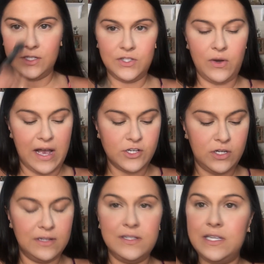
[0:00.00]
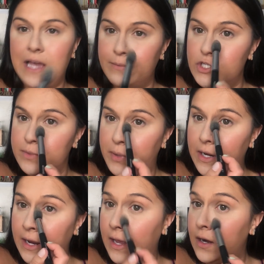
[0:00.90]
So as you can see, I'm just
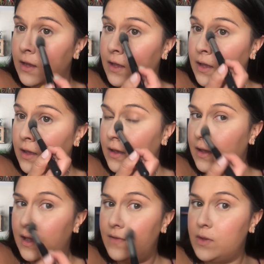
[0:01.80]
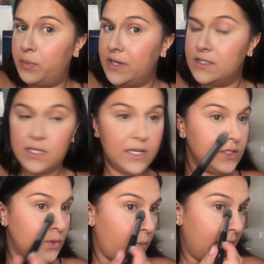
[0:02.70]
putting it in the
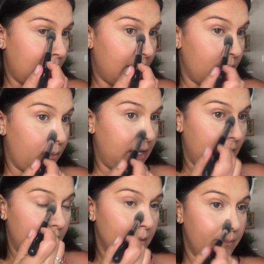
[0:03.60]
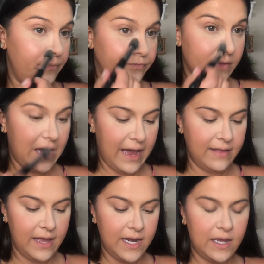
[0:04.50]
places where we
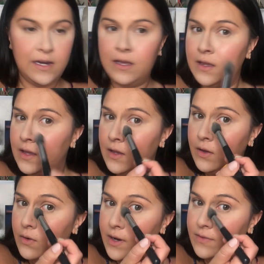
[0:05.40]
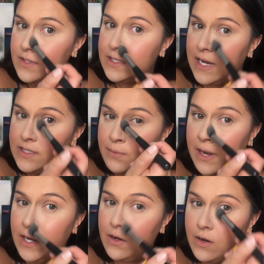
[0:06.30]
highlighted, going on the sides of
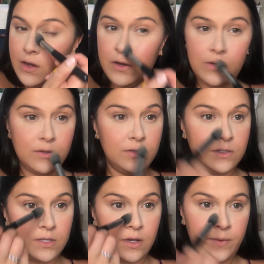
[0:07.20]
my nose.